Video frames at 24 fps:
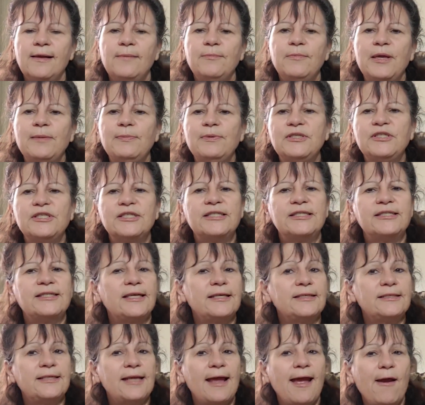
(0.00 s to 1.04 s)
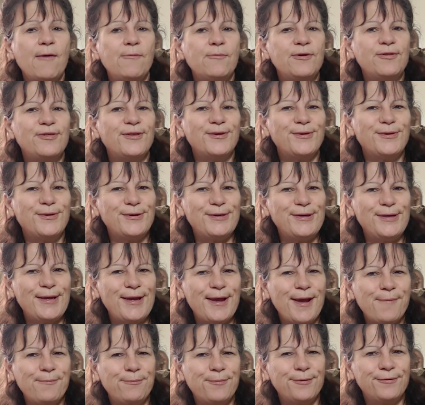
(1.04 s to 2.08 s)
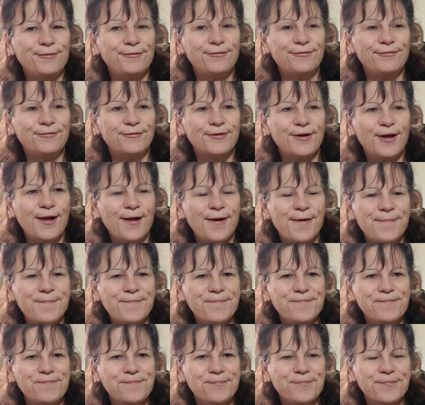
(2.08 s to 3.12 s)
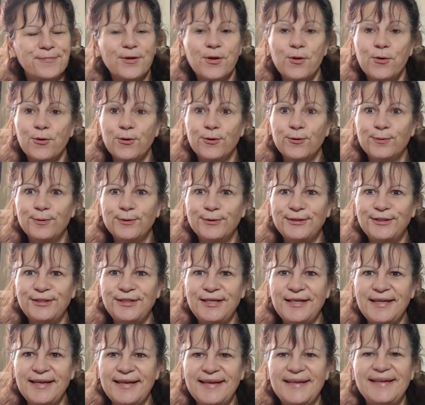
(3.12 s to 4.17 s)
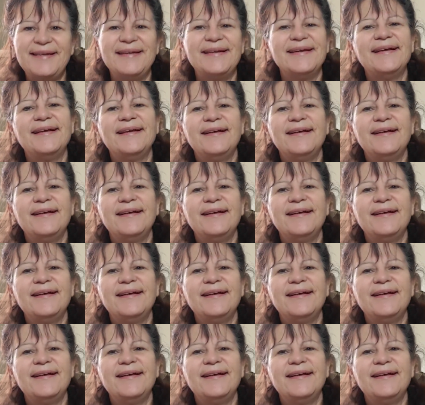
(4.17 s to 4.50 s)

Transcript: Maybe just sit down with a good cup of um, herbal tea